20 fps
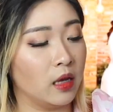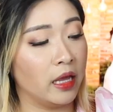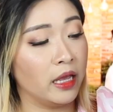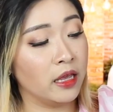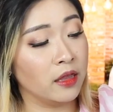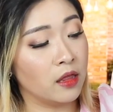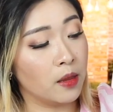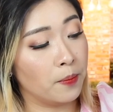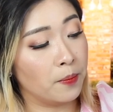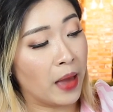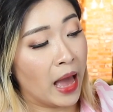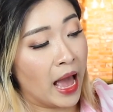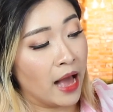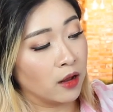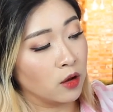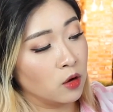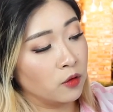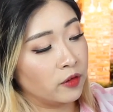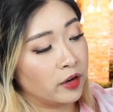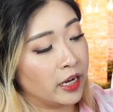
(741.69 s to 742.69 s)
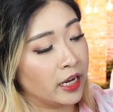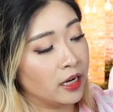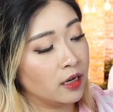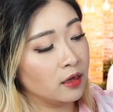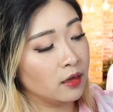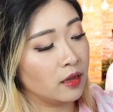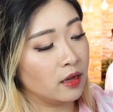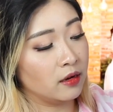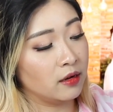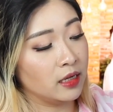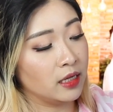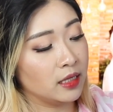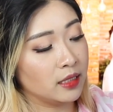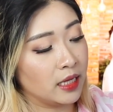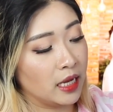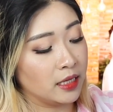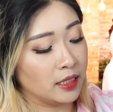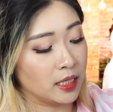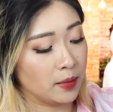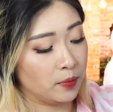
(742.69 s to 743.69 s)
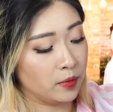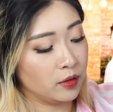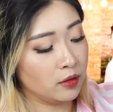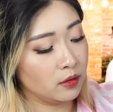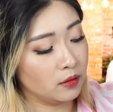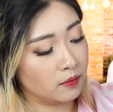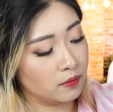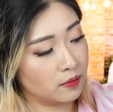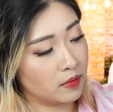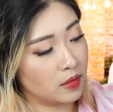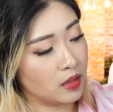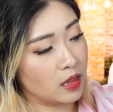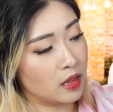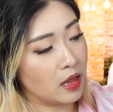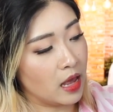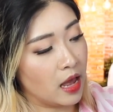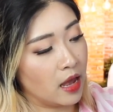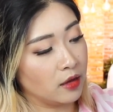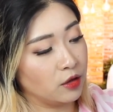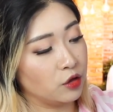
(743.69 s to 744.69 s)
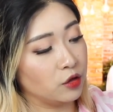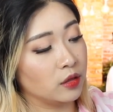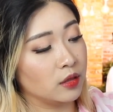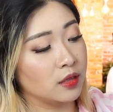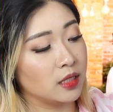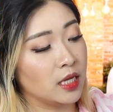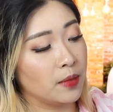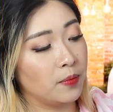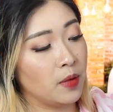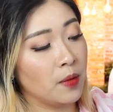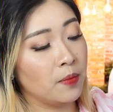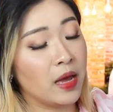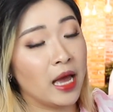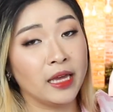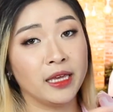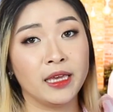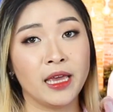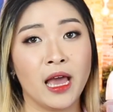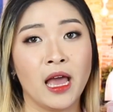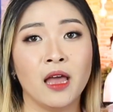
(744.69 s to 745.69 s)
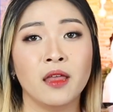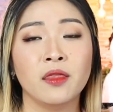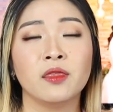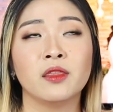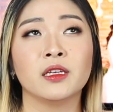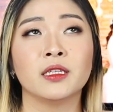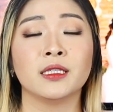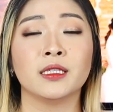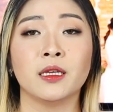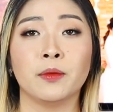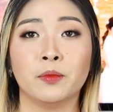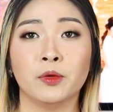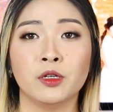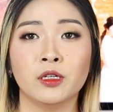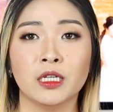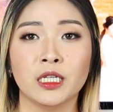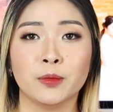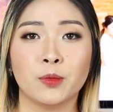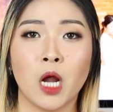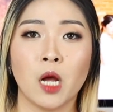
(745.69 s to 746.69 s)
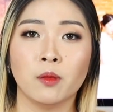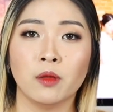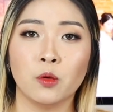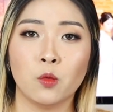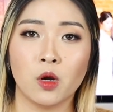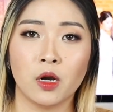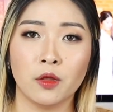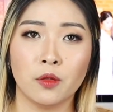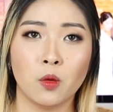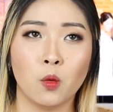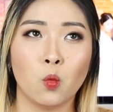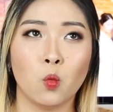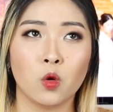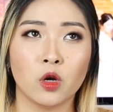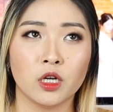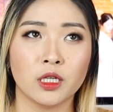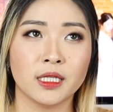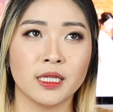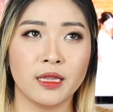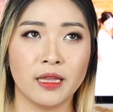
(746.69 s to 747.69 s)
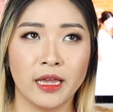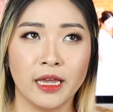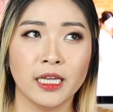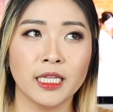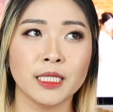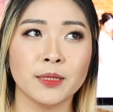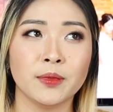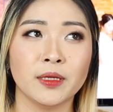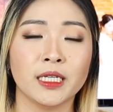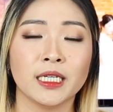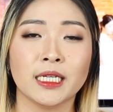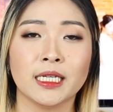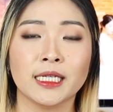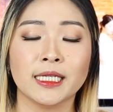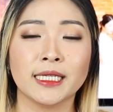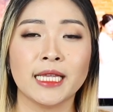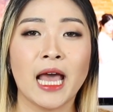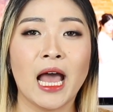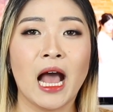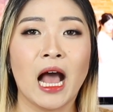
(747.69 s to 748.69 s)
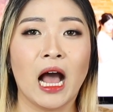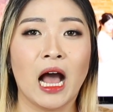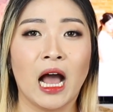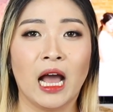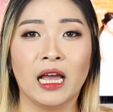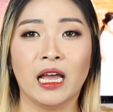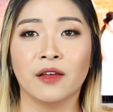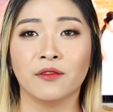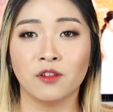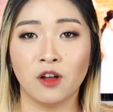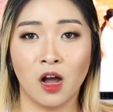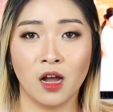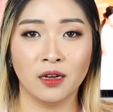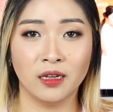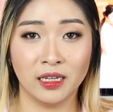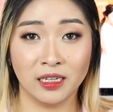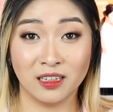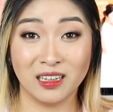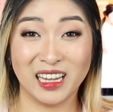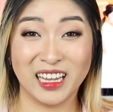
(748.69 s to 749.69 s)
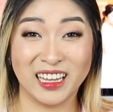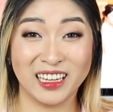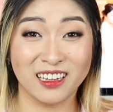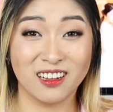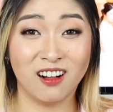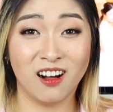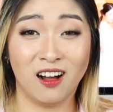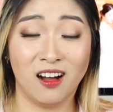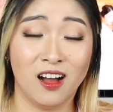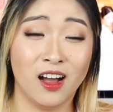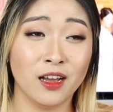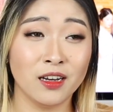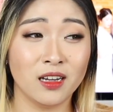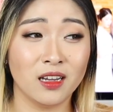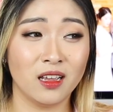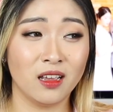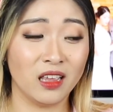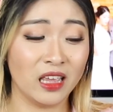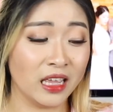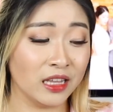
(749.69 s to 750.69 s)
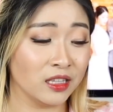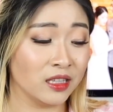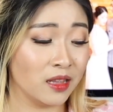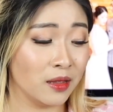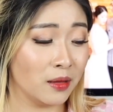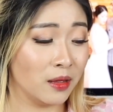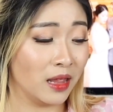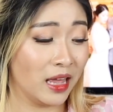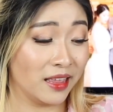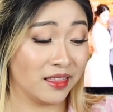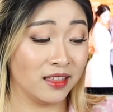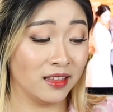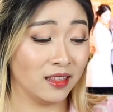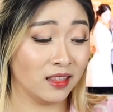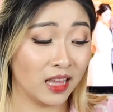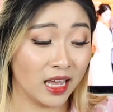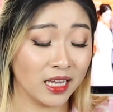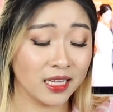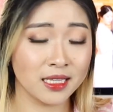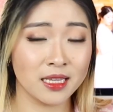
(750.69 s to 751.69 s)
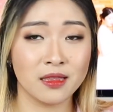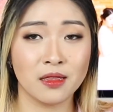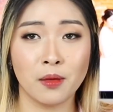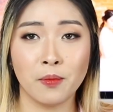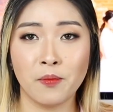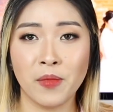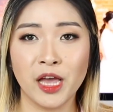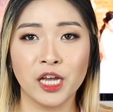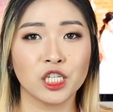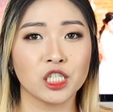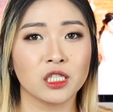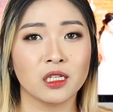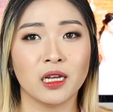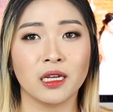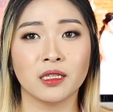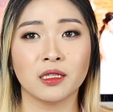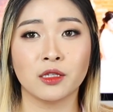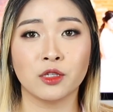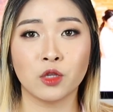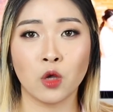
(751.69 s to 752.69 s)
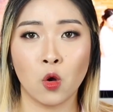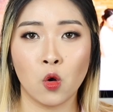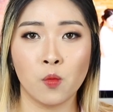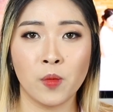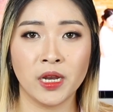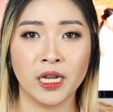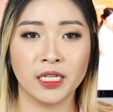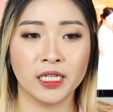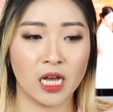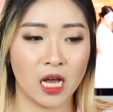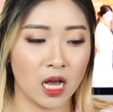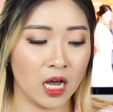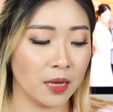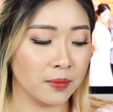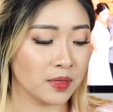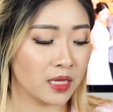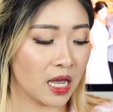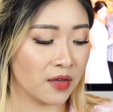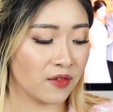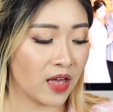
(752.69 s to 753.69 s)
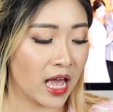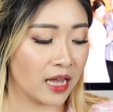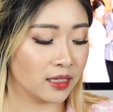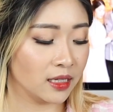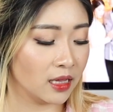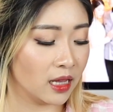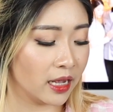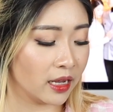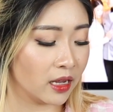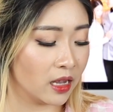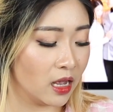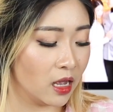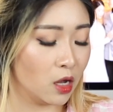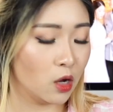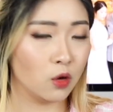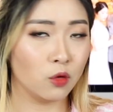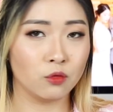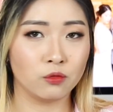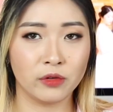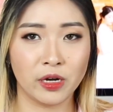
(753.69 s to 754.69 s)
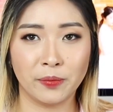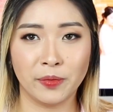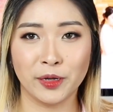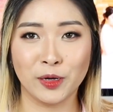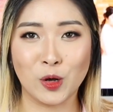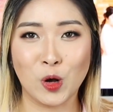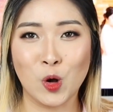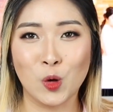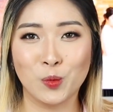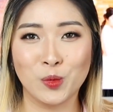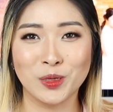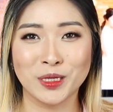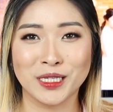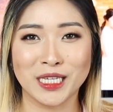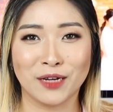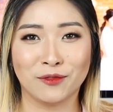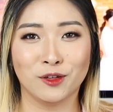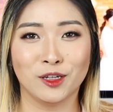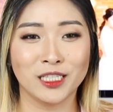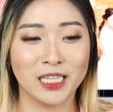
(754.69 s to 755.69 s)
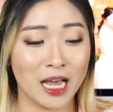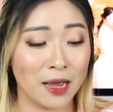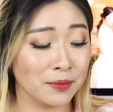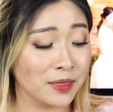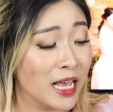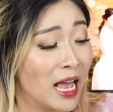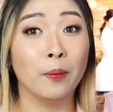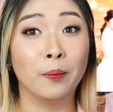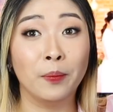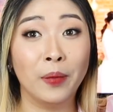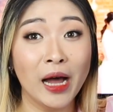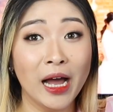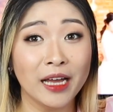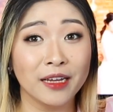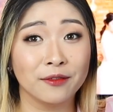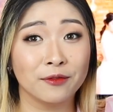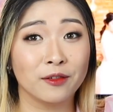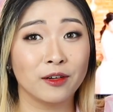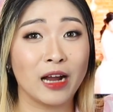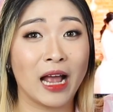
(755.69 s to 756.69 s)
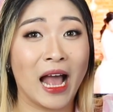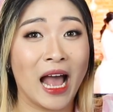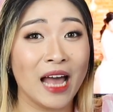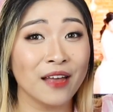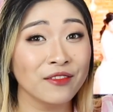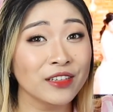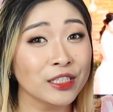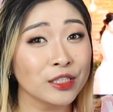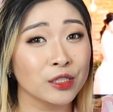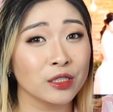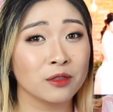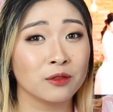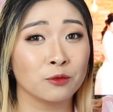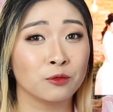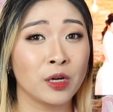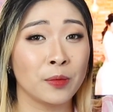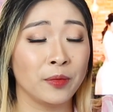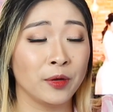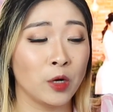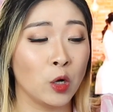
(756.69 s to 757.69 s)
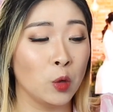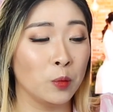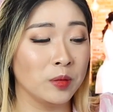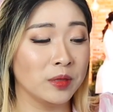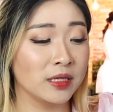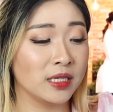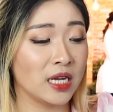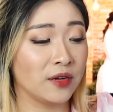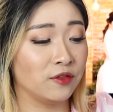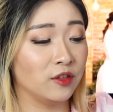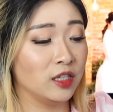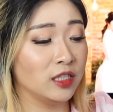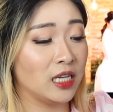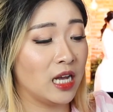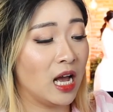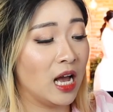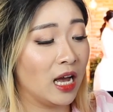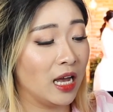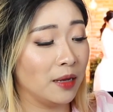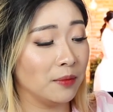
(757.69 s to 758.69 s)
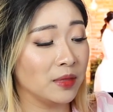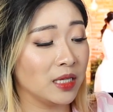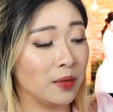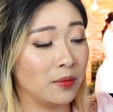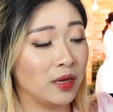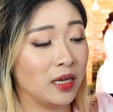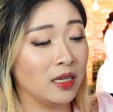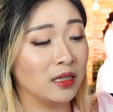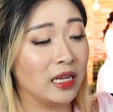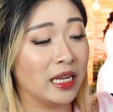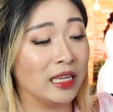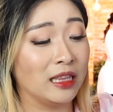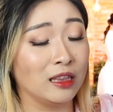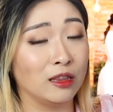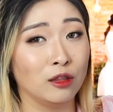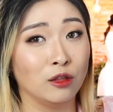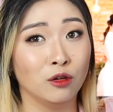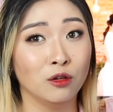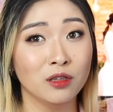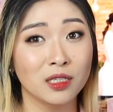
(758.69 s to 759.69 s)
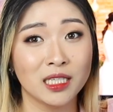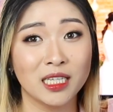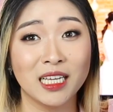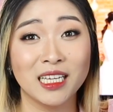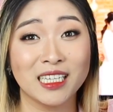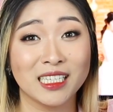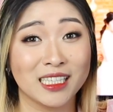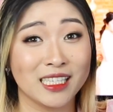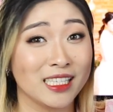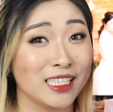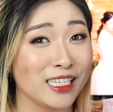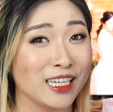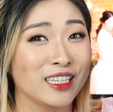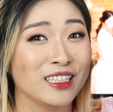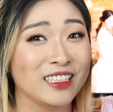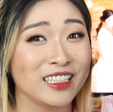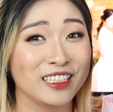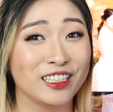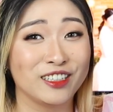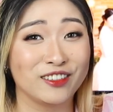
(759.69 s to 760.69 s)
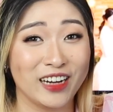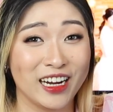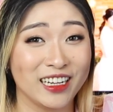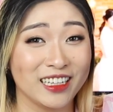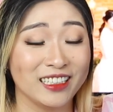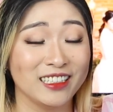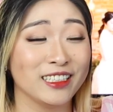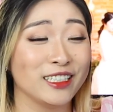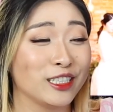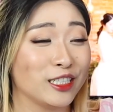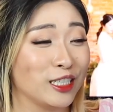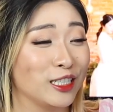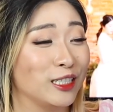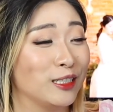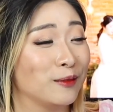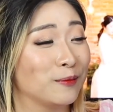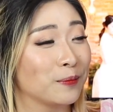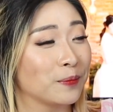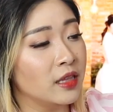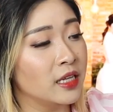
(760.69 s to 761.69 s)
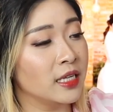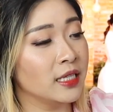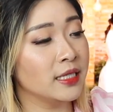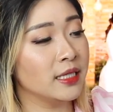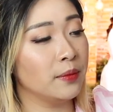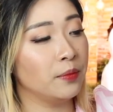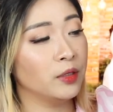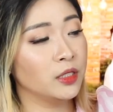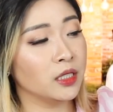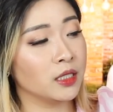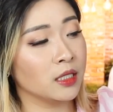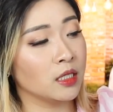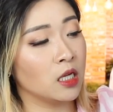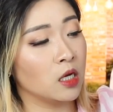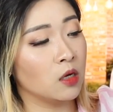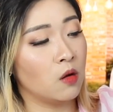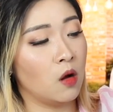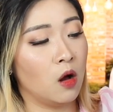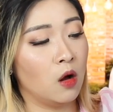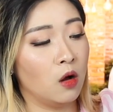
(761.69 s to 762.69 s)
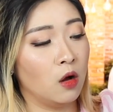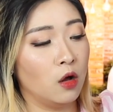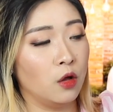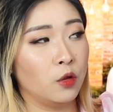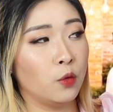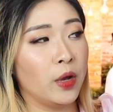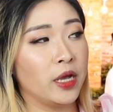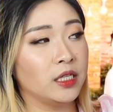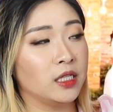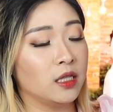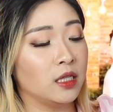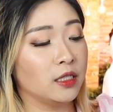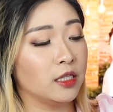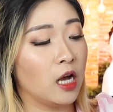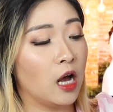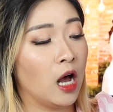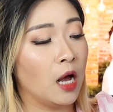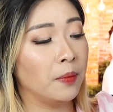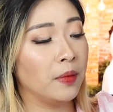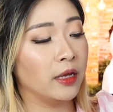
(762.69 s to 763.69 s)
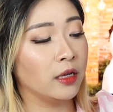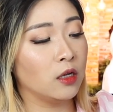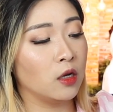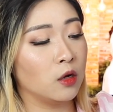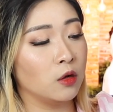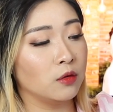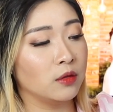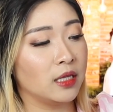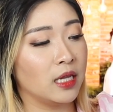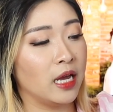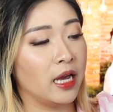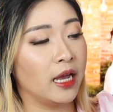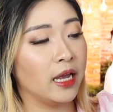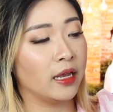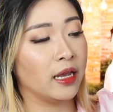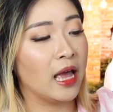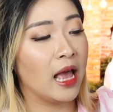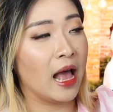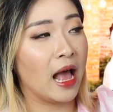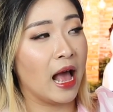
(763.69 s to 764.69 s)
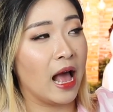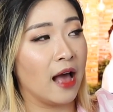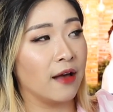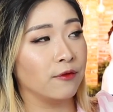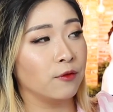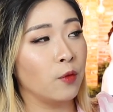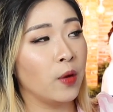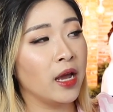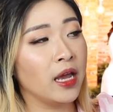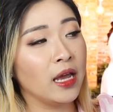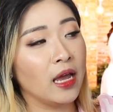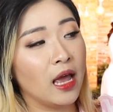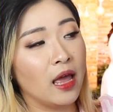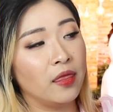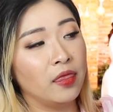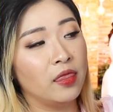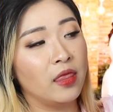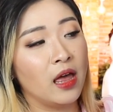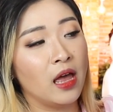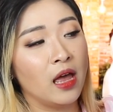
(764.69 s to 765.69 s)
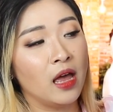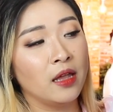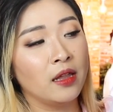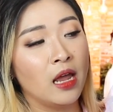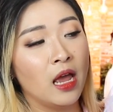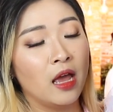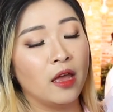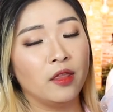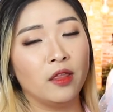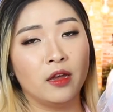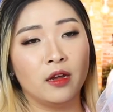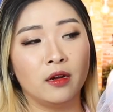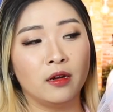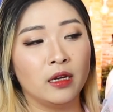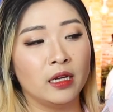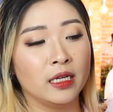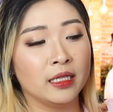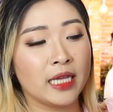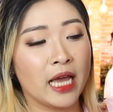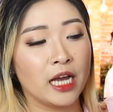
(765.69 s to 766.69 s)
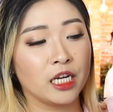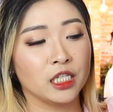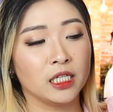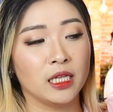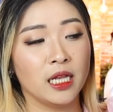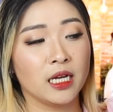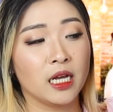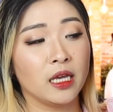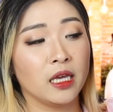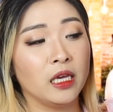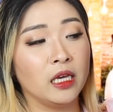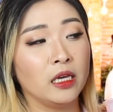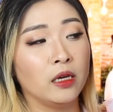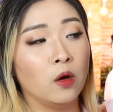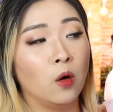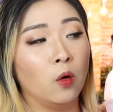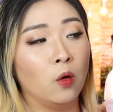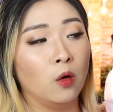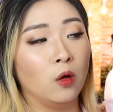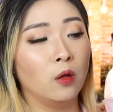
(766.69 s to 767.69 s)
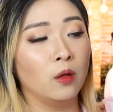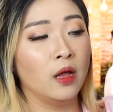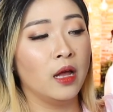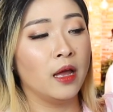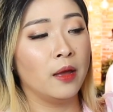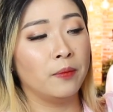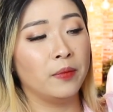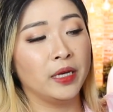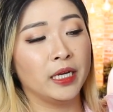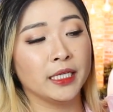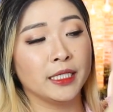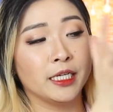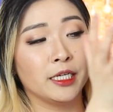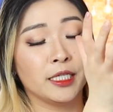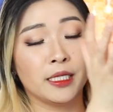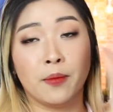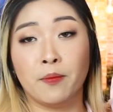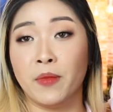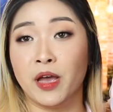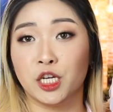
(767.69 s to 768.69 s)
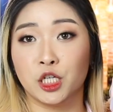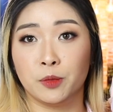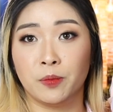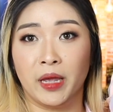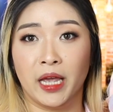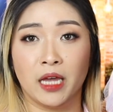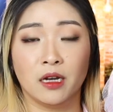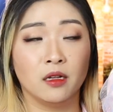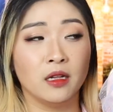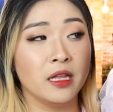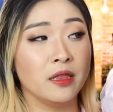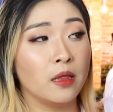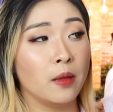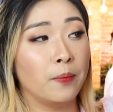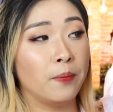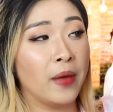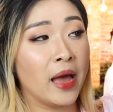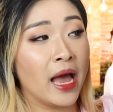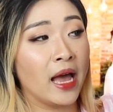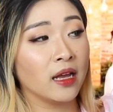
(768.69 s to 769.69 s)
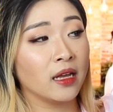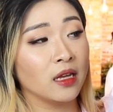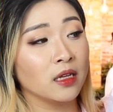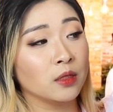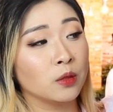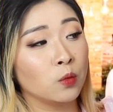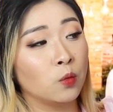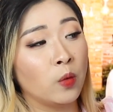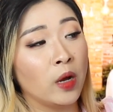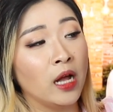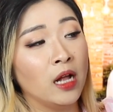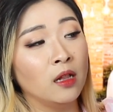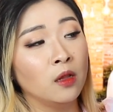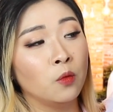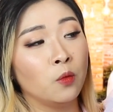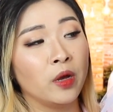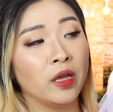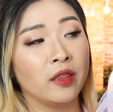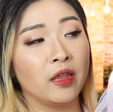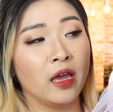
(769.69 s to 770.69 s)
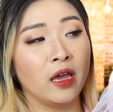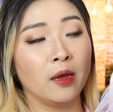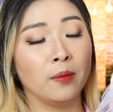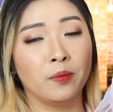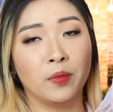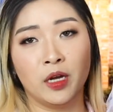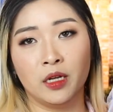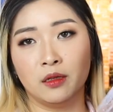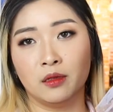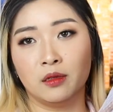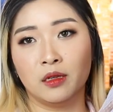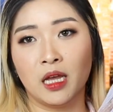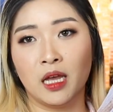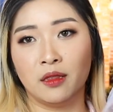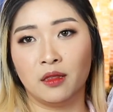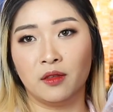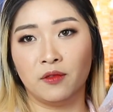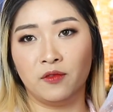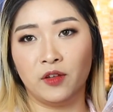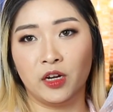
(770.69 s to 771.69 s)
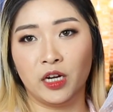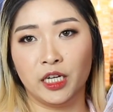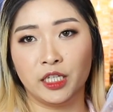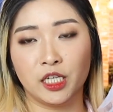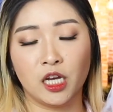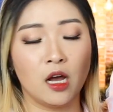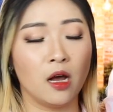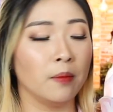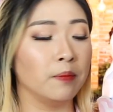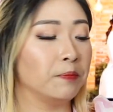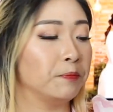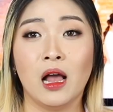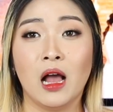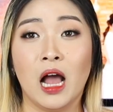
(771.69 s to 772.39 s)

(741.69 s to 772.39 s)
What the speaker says: In the back over here, there is a zipper that you can zip up. Again, the zipper is probably one of the worst things because I have gotten it caught in the lace and the mesh like so many times. I've had to like rip it open several times, but for having to rip it open several times, I mean, it looks like it's still in great condition. This zipper doesn't go all the way to the top. It goes like halfway, and then there is actually like a keyhole because there's a mesh panel in the back as well with a button at the very top.